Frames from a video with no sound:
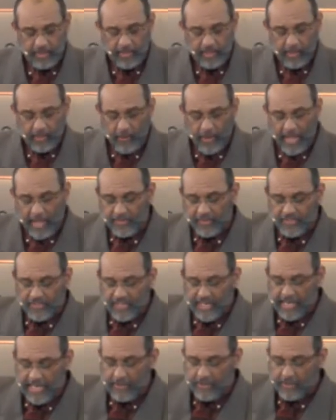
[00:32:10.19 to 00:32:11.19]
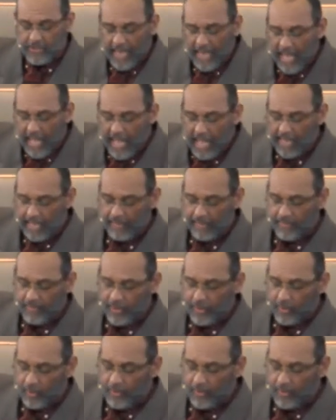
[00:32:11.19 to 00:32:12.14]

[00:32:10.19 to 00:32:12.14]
Around the same time, though,